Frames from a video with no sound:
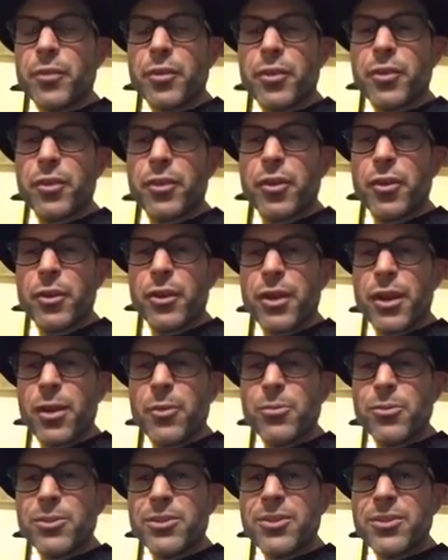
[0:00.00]
And I
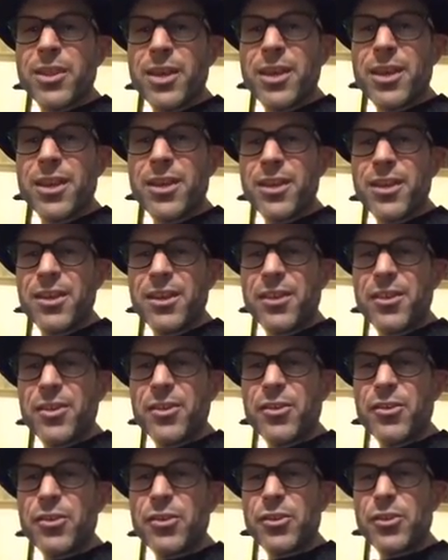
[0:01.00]
was saying
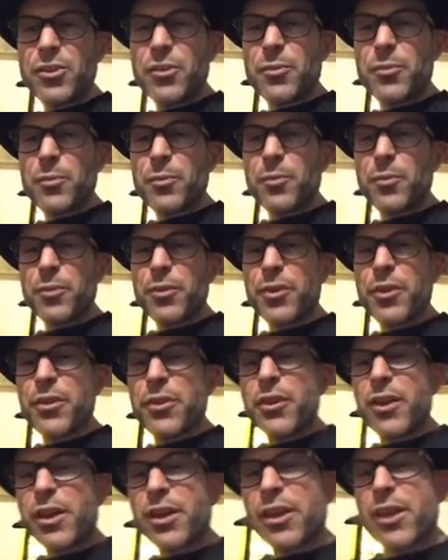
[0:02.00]
to
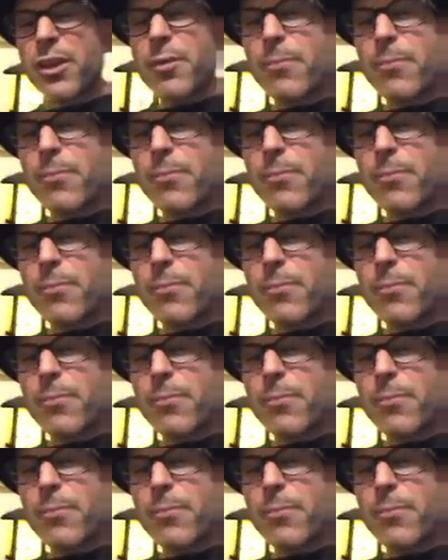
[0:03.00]
the hugging